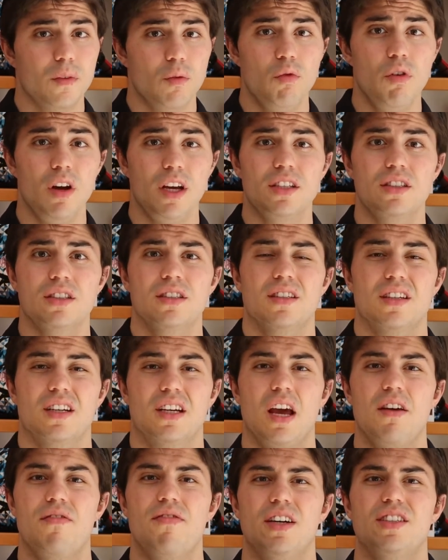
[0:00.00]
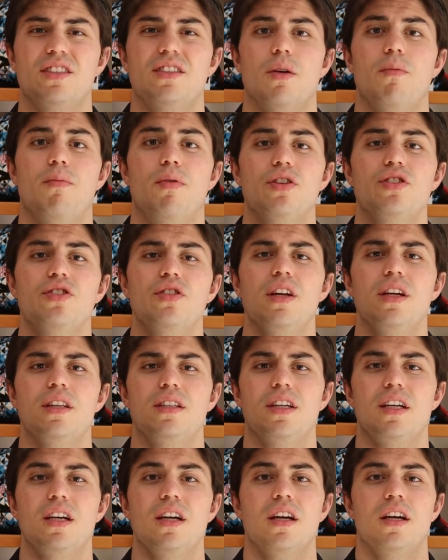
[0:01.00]
Luis gave us the
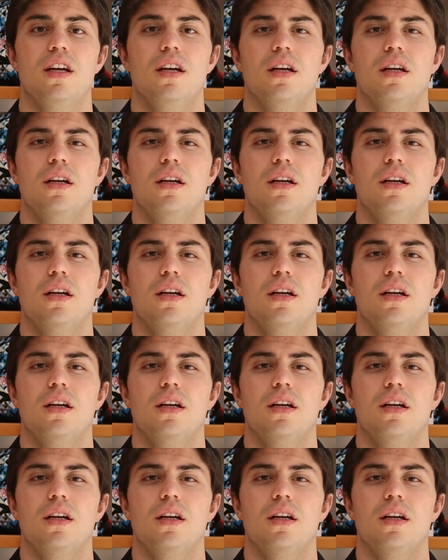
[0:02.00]
opportunity